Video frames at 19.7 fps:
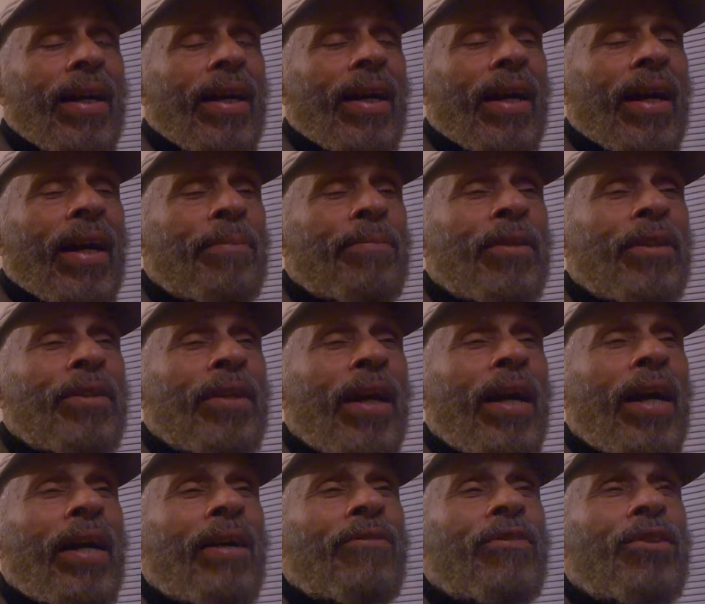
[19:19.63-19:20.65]
I
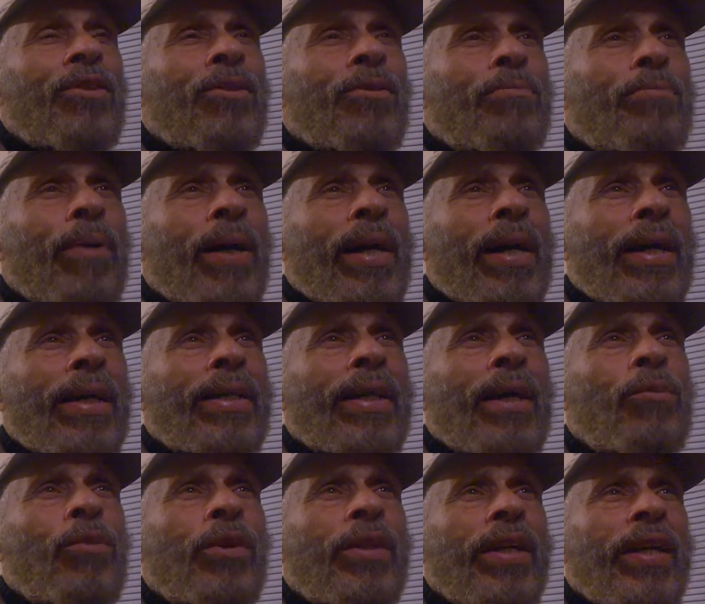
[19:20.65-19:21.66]
have a little bind. I
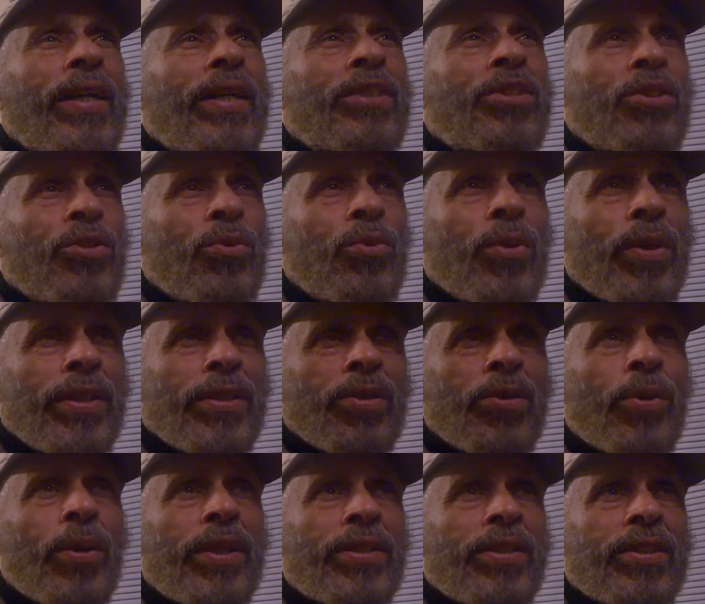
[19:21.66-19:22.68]
want to ask you one
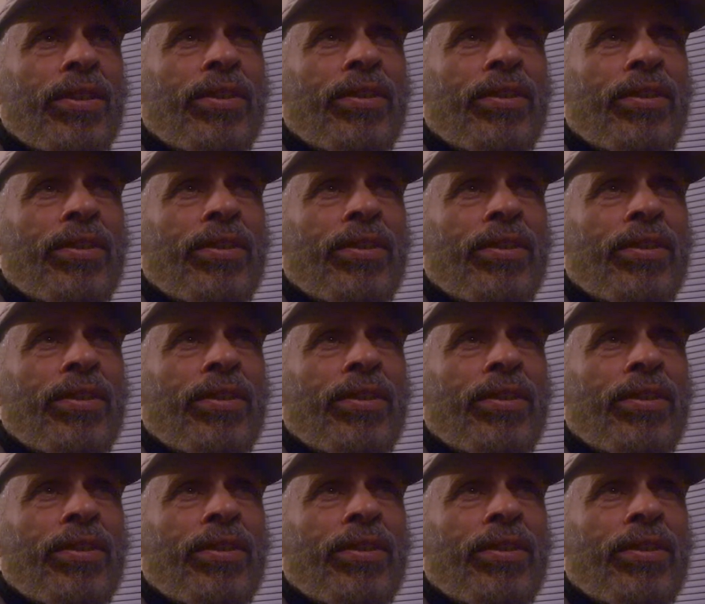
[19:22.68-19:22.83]
question.